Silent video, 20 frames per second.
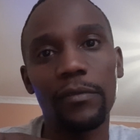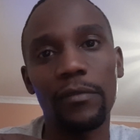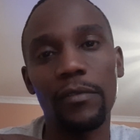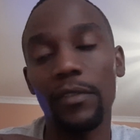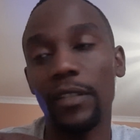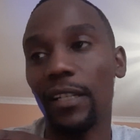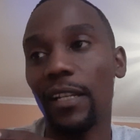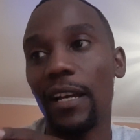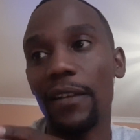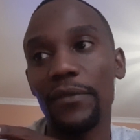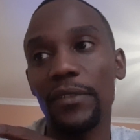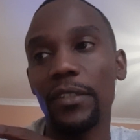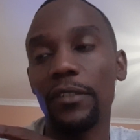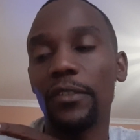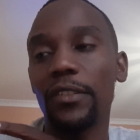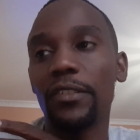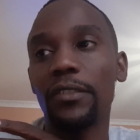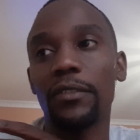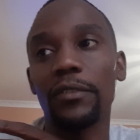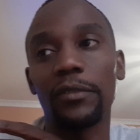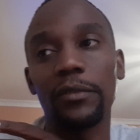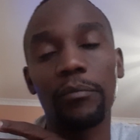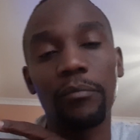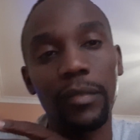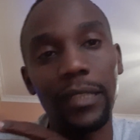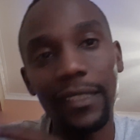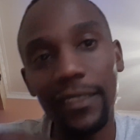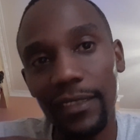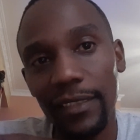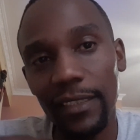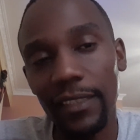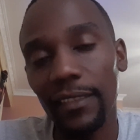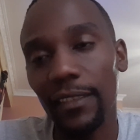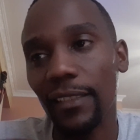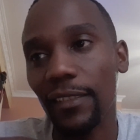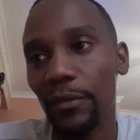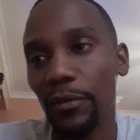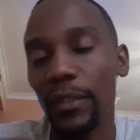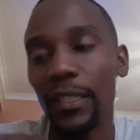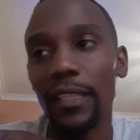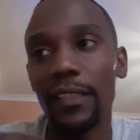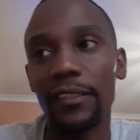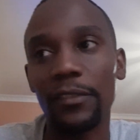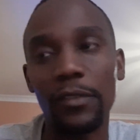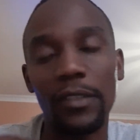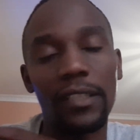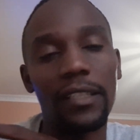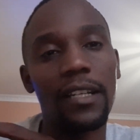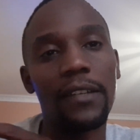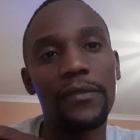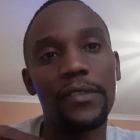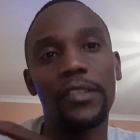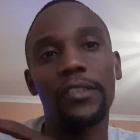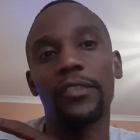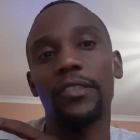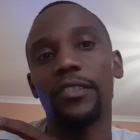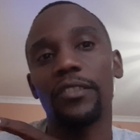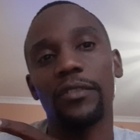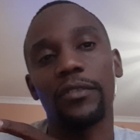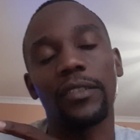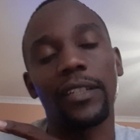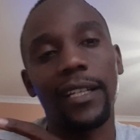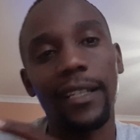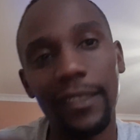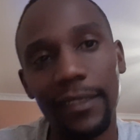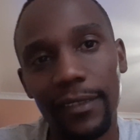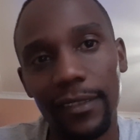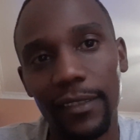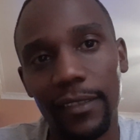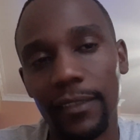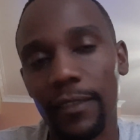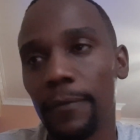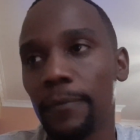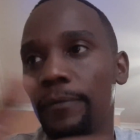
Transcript: You can have generational blessings as well as you can have generational curses.